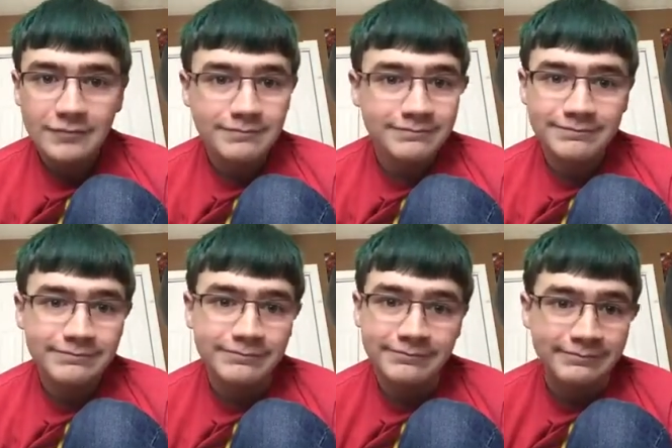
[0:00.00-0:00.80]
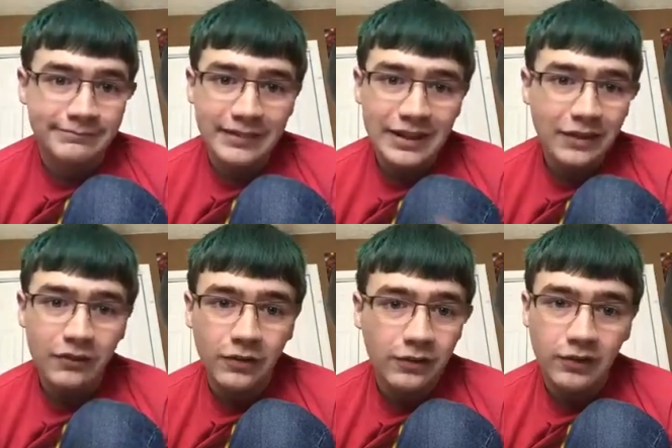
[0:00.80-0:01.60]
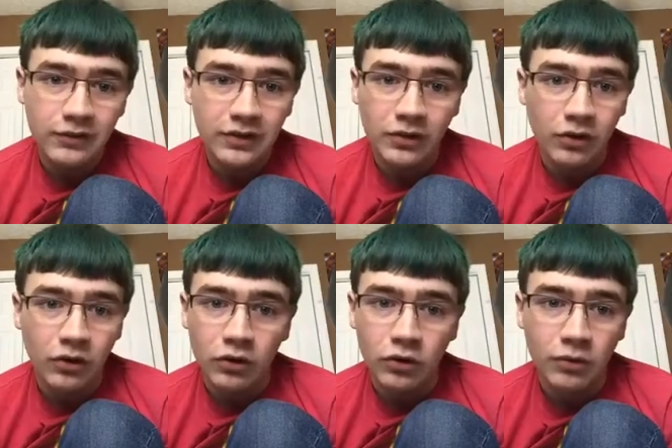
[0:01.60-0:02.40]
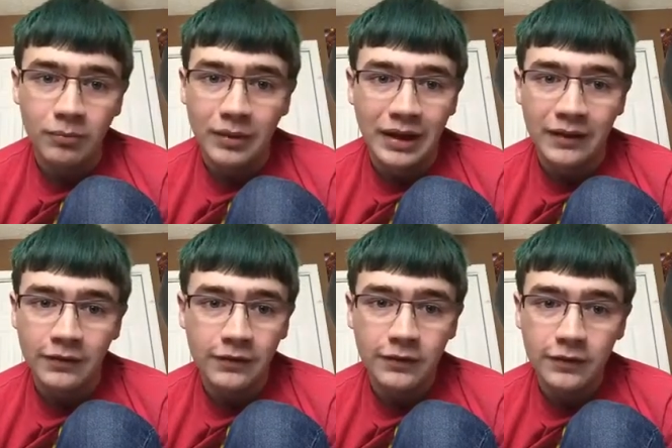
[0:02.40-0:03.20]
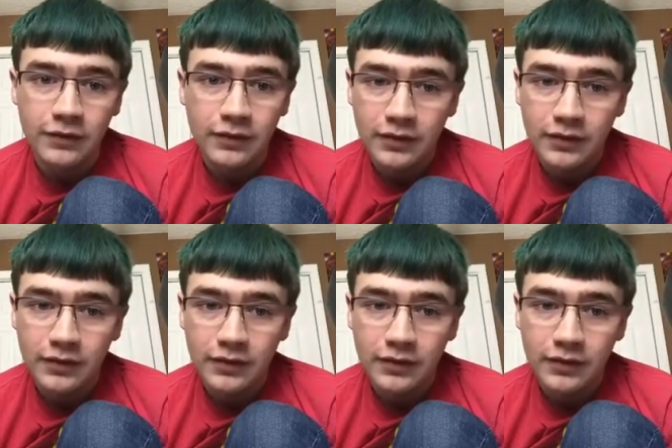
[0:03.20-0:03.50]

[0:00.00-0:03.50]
it is just going to lead to a whole mess.